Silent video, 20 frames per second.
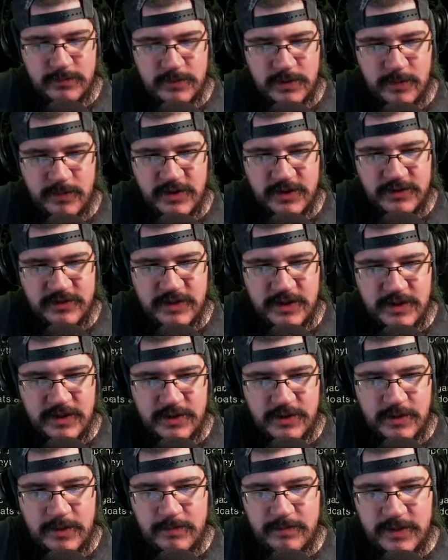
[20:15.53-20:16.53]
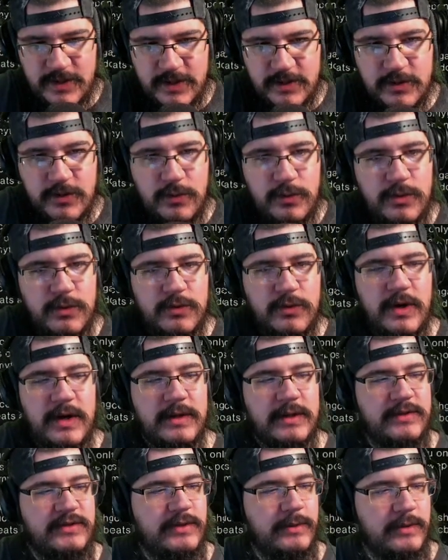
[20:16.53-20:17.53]
I'm going to take a dump in it. Cool, great.
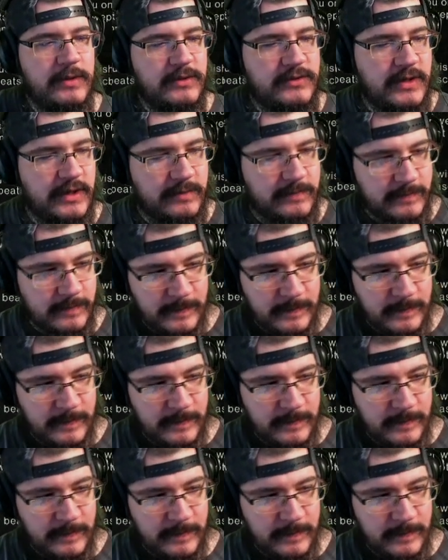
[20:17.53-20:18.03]
Let's see what it looks like.